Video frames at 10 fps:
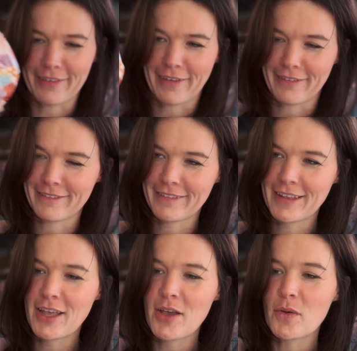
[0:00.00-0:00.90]
know.
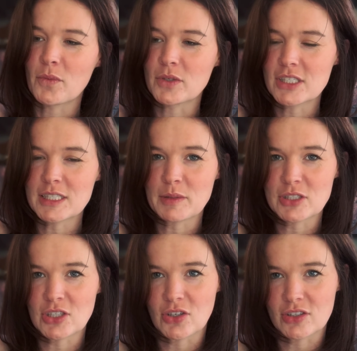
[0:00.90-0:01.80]
We're just a bunch
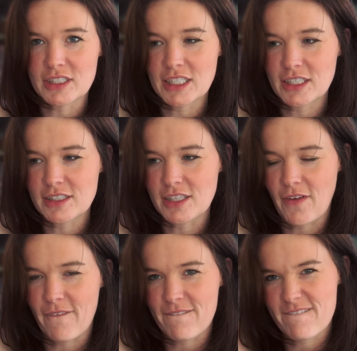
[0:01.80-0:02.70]
of girls here,
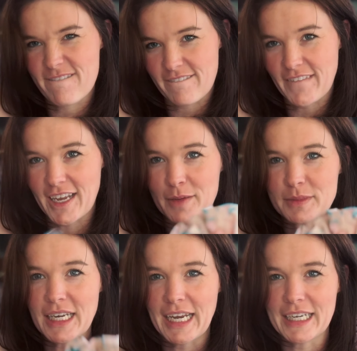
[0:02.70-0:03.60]
so it comes
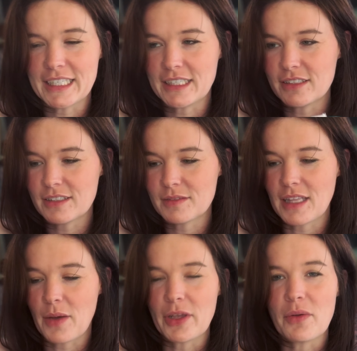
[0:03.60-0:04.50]
in handy.
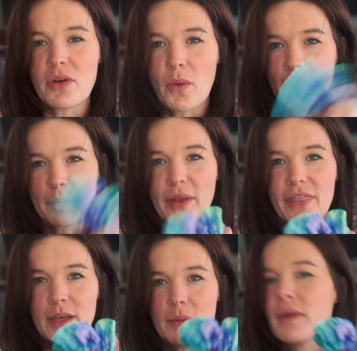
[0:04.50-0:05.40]
That way you know where to put
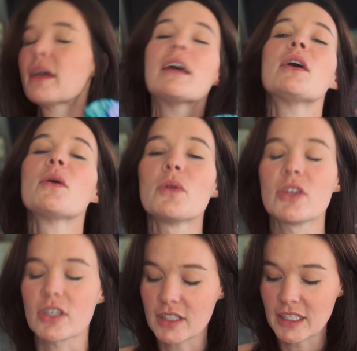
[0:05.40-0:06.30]
them when you're
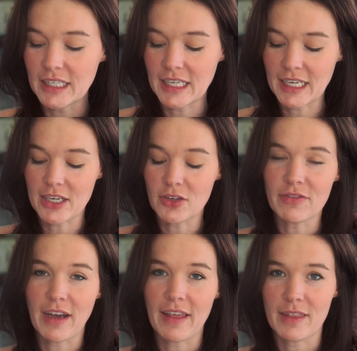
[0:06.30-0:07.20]
cleaning and you
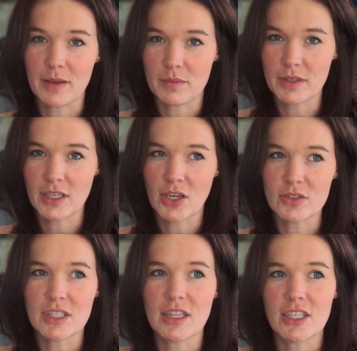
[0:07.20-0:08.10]
find them, you know,
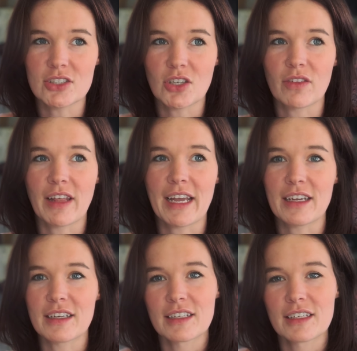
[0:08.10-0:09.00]
so that you don't like,